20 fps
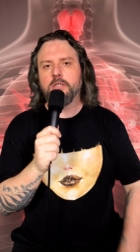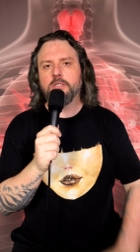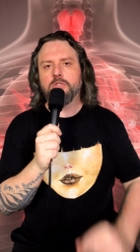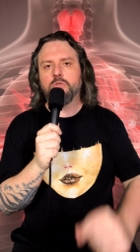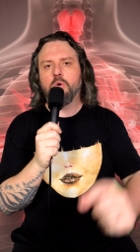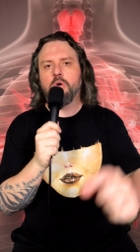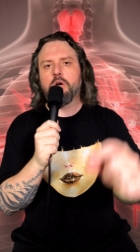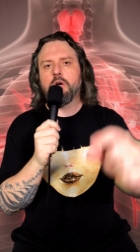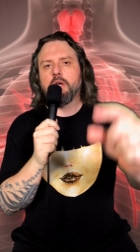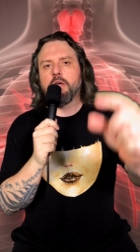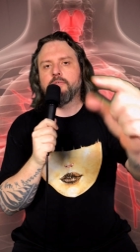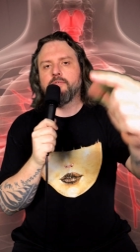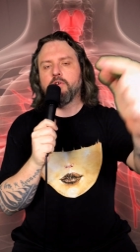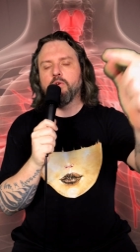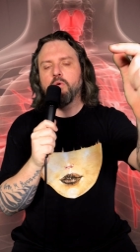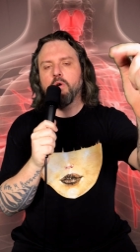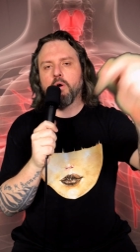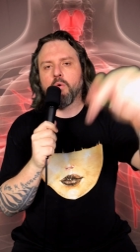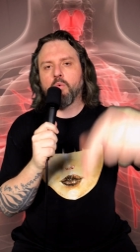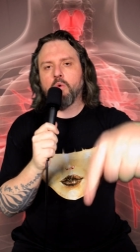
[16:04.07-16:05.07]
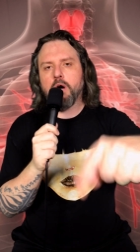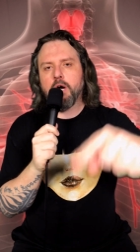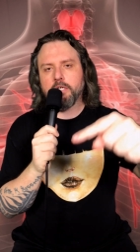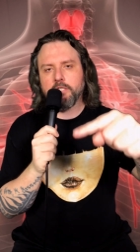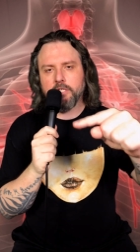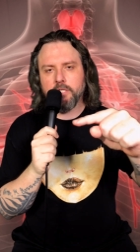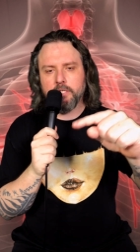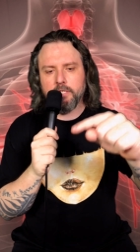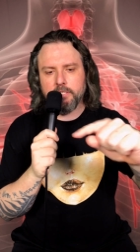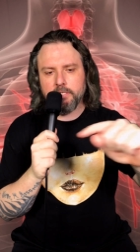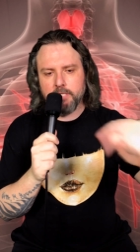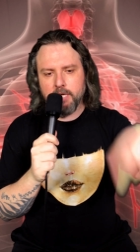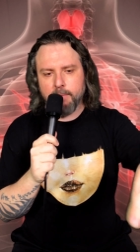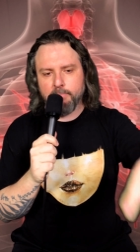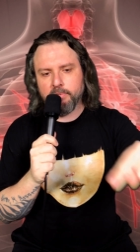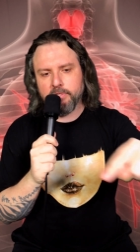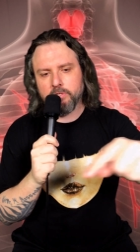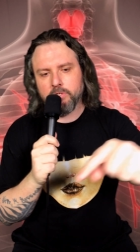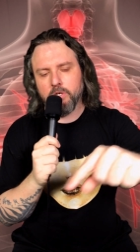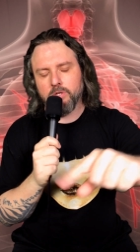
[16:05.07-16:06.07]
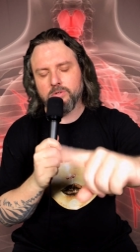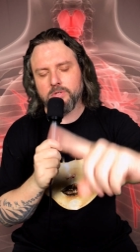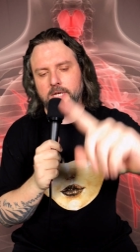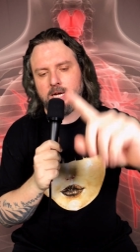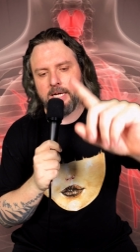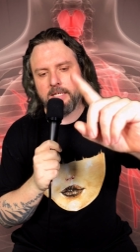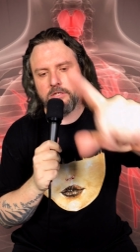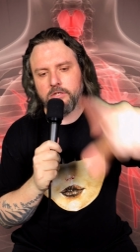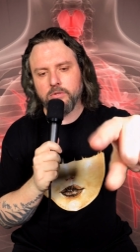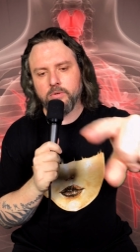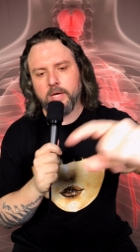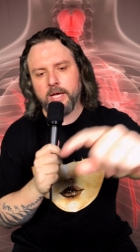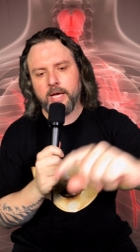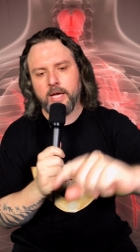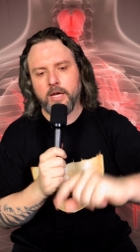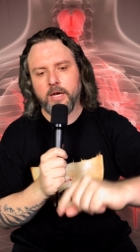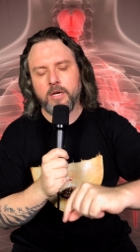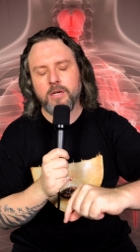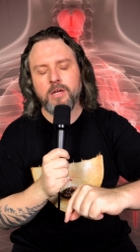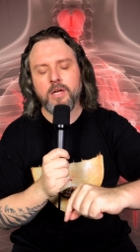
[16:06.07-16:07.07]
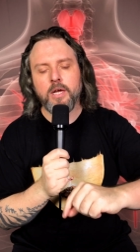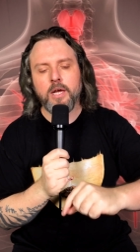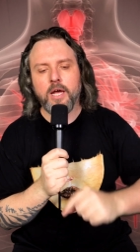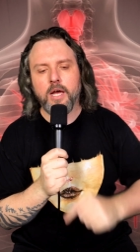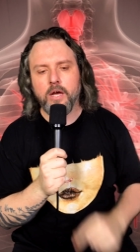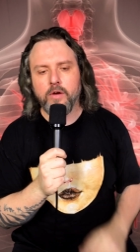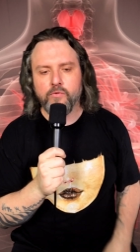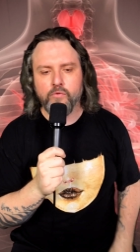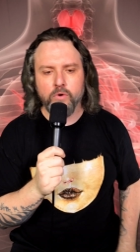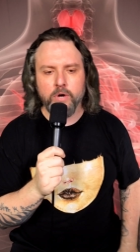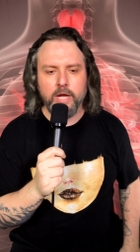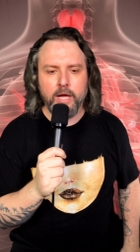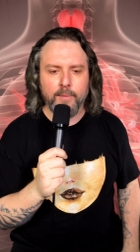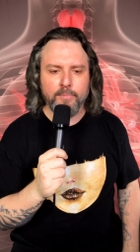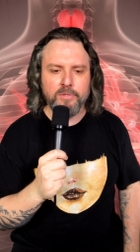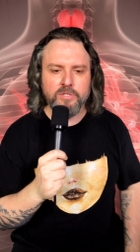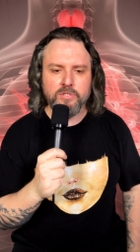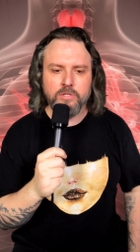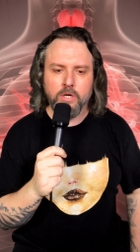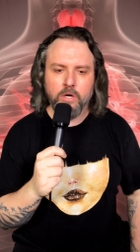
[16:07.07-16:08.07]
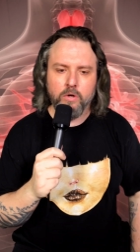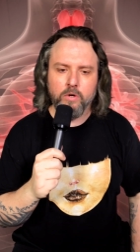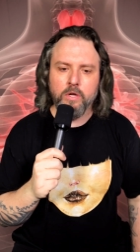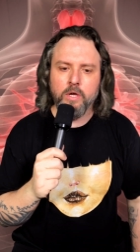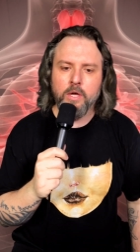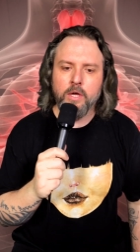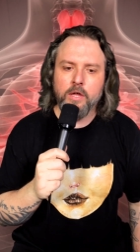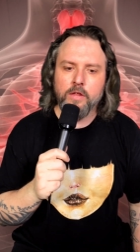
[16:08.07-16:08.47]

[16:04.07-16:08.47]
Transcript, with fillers: disorder if you are watching these episodes as you can every episode.